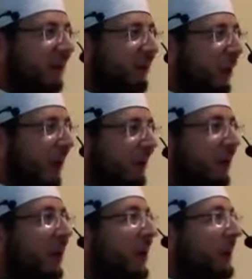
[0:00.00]
if you
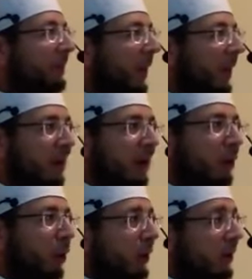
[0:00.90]
have a
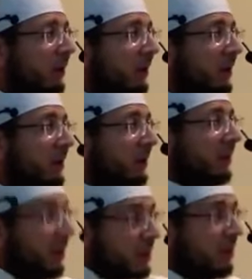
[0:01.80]
granddaughter,
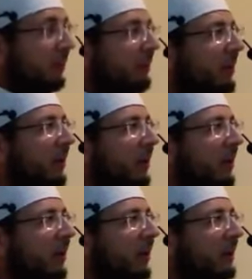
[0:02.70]
Teach them.
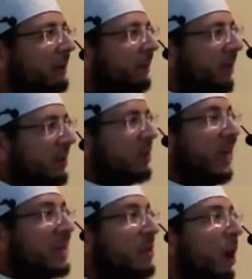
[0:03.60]
Teach.
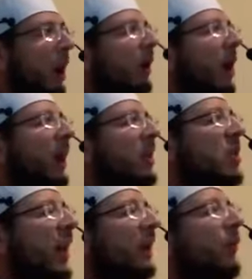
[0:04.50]
That's ongoing
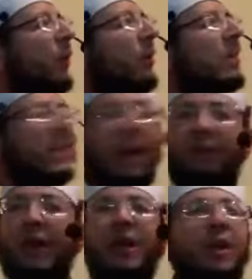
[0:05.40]
charity for
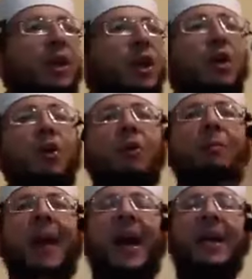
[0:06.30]
yourself. You
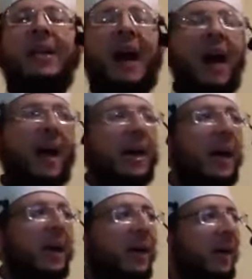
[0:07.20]
may die
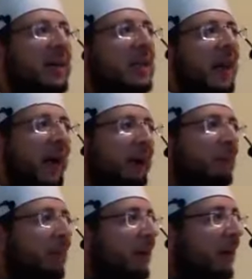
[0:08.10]
at any
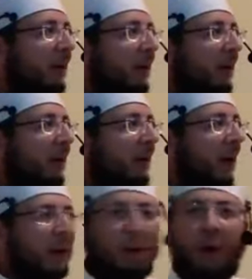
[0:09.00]
time,
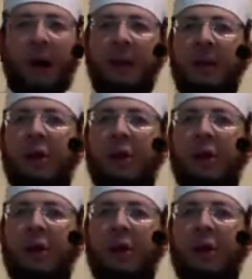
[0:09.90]
and you are in